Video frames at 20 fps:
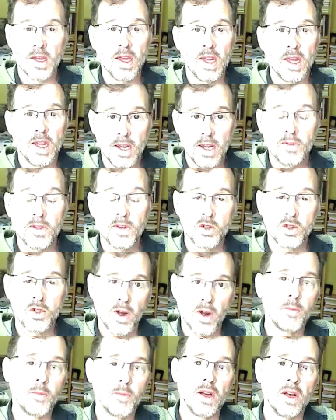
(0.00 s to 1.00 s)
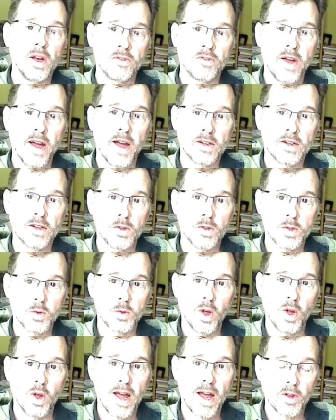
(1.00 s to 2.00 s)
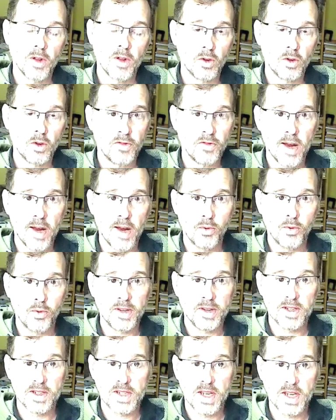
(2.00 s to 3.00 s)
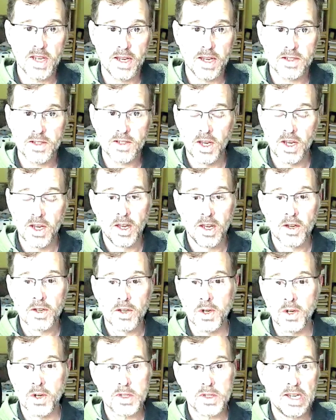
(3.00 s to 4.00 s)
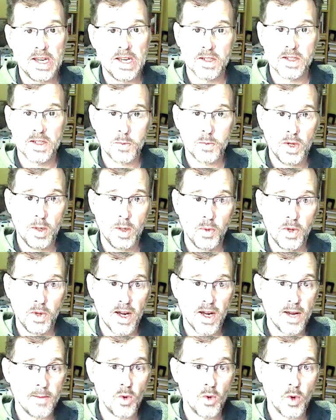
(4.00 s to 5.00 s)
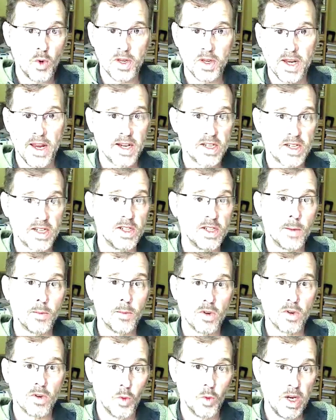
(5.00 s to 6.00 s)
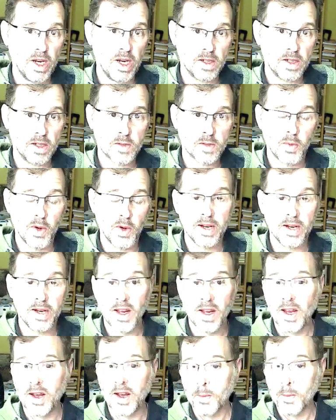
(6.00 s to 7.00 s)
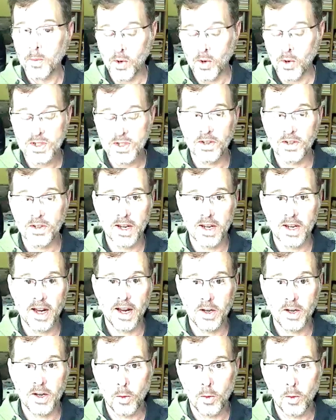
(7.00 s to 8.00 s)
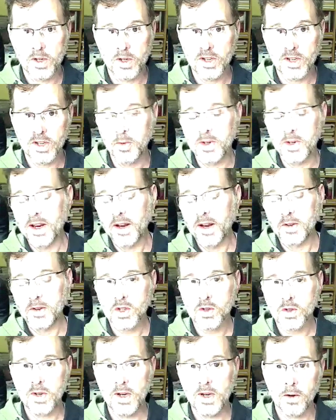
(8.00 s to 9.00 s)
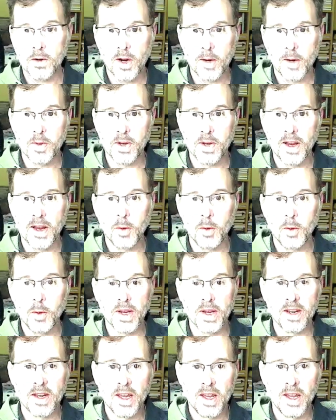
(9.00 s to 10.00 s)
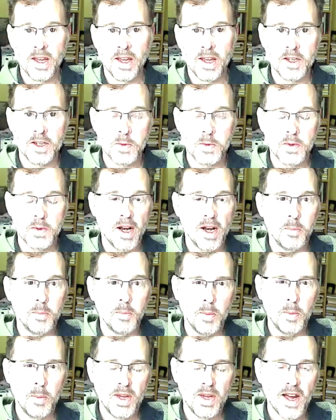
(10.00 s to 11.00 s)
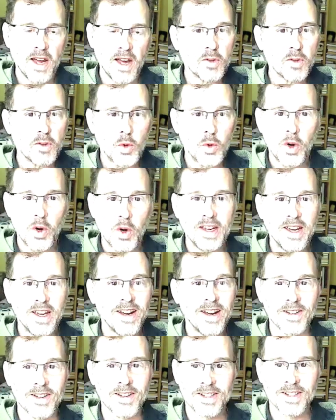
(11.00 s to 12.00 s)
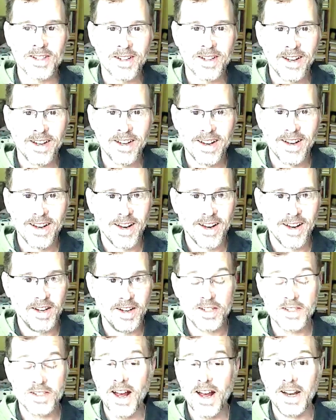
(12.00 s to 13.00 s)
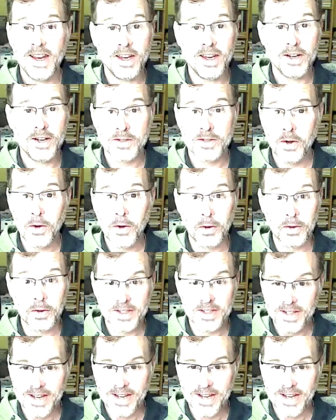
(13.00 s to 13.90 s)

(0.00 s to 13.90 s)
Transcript: Even the drug manufacturers will have the little fine print that says, don't take this PPI more than X number of weeks. But personally, I know one gentleman down the street who I've been helping. He's been on a PPI for 20 years and he's 90 years old.